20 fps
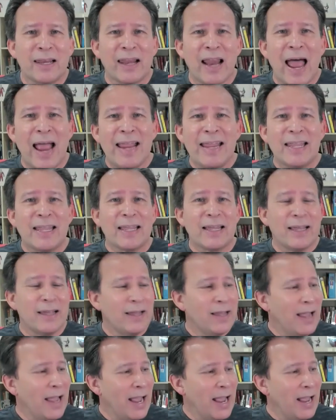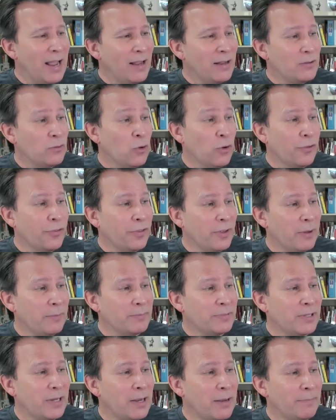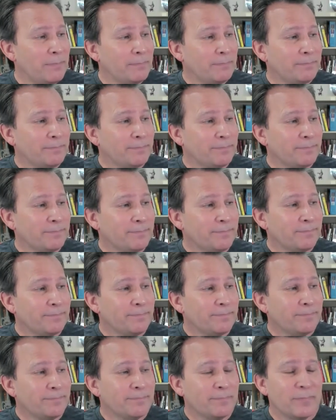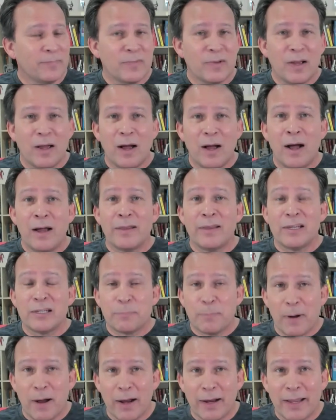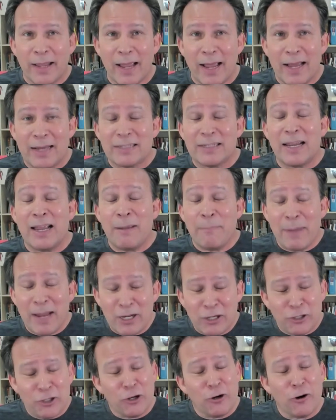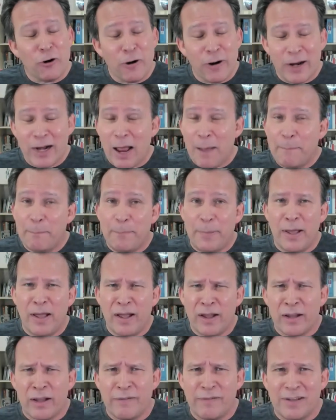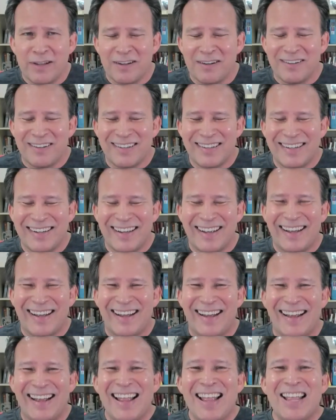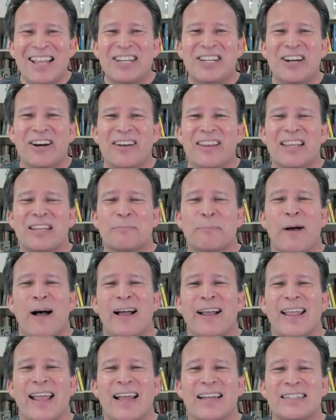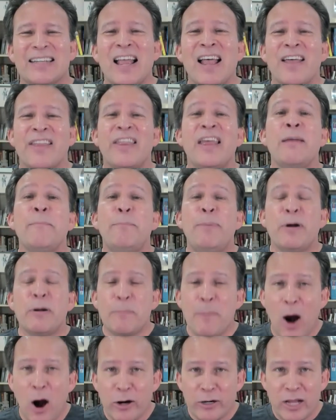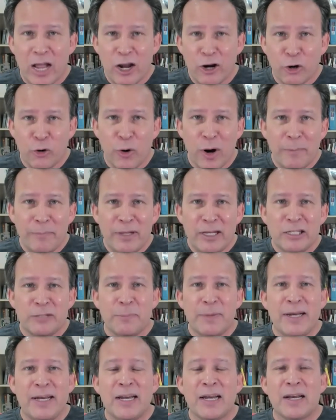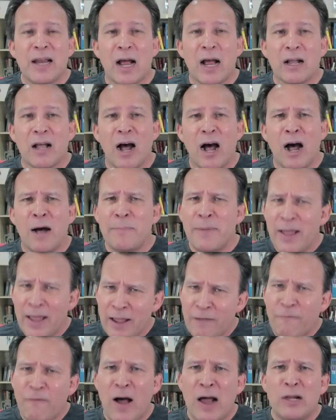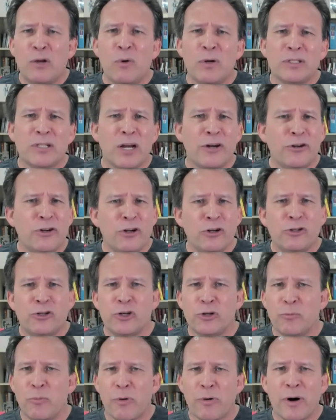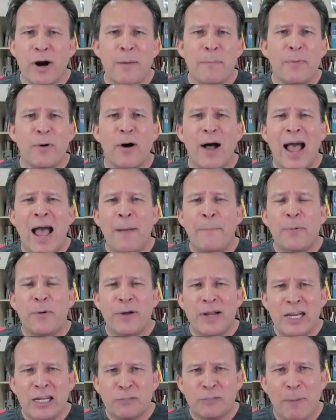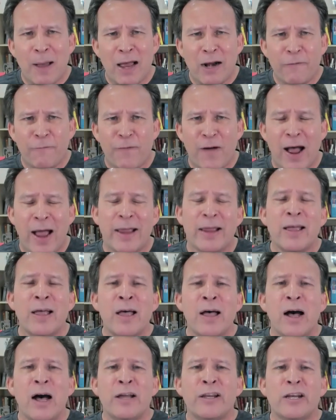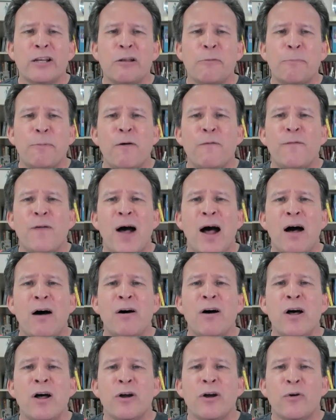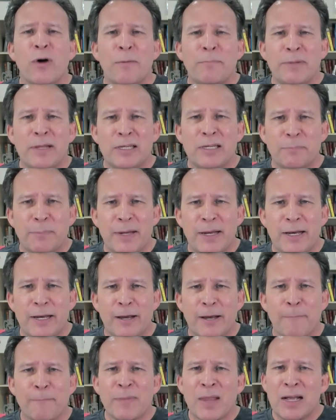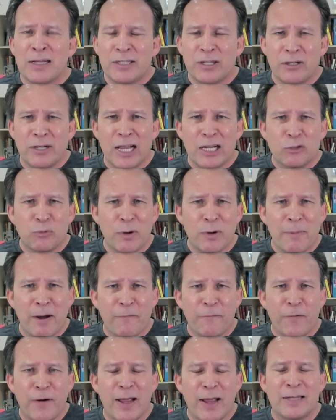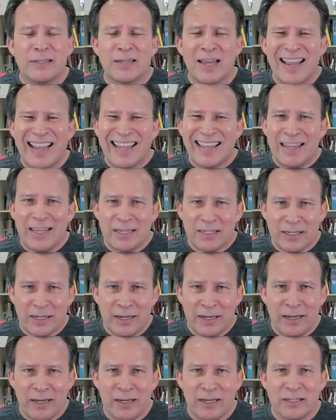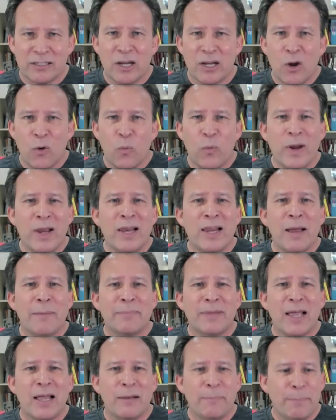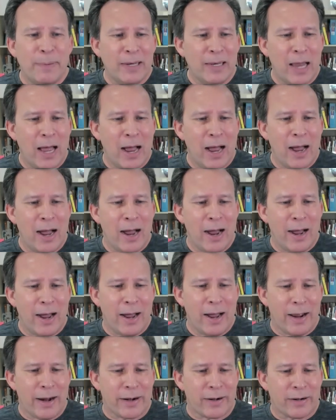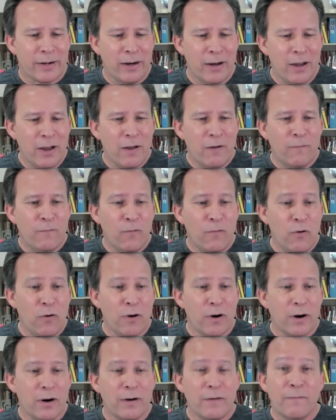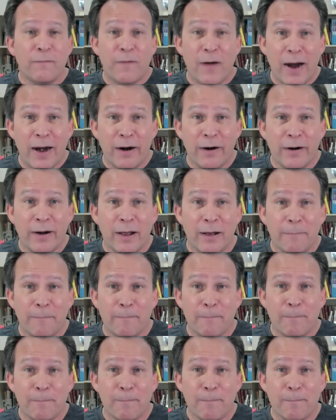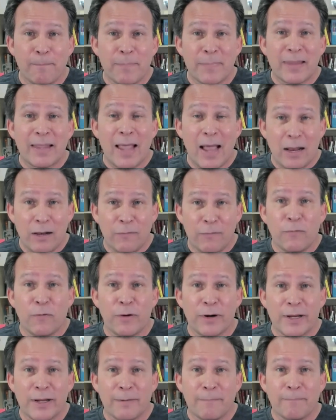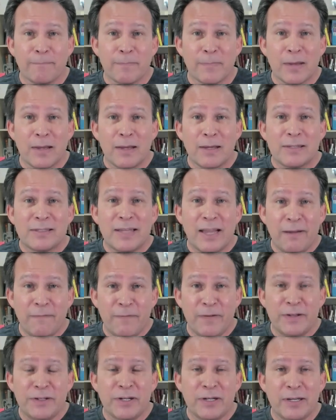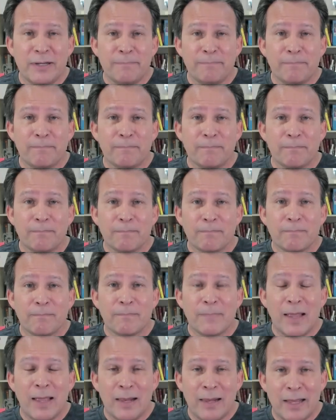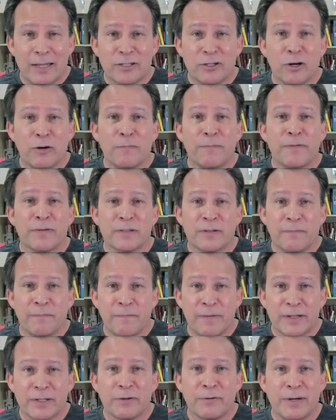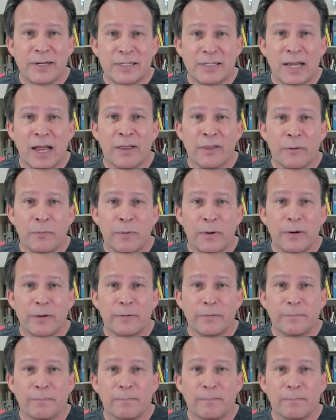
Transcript: like or thumbs up on this podcast, and make sure, and I beg of you, share this podcast. Then bookmark grumblingsmedia.com and follow us on YouTube, Rumble, Apple, Spotify under the profile Grumblings Media. Until next week, my friends, this is William Del Pilar for Fired Up California. Stay vigilant, and let's hope for some victories down the road.